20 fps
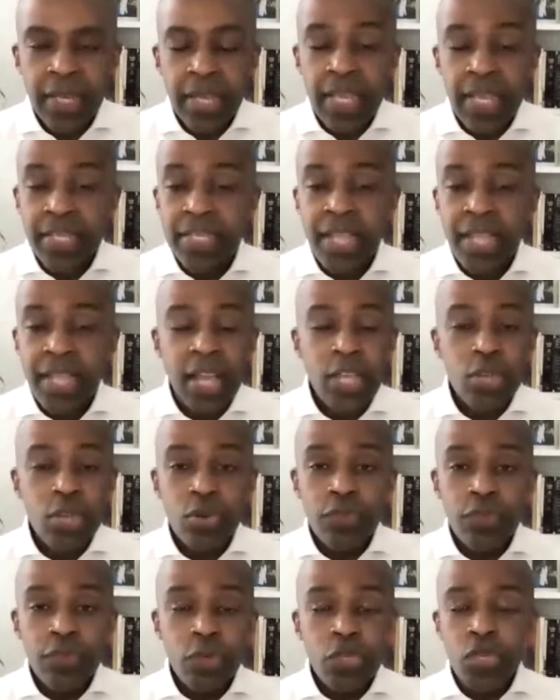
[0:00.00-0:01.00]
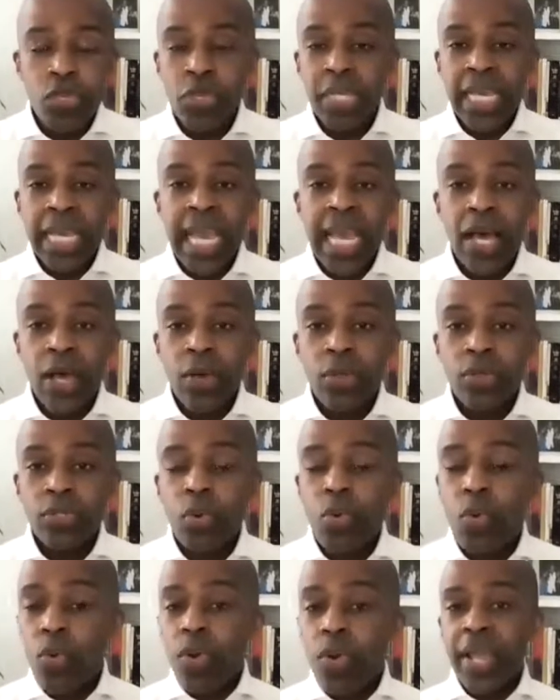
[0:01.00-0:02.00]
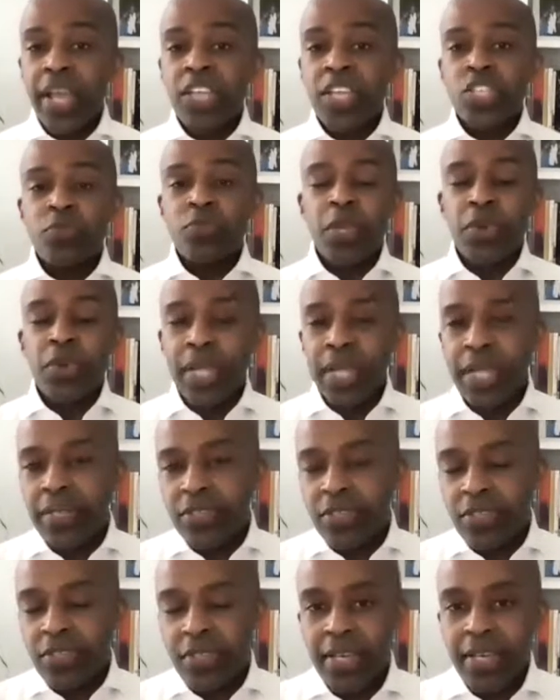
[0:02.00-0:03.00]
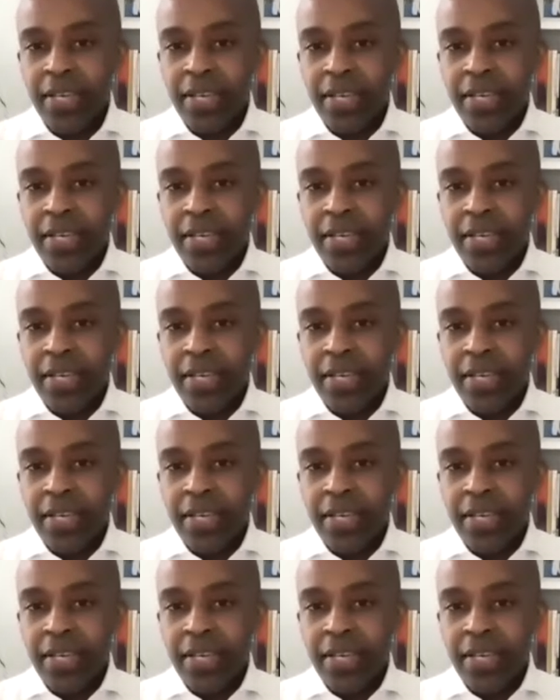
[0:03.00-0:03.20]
is not universally held or experienced.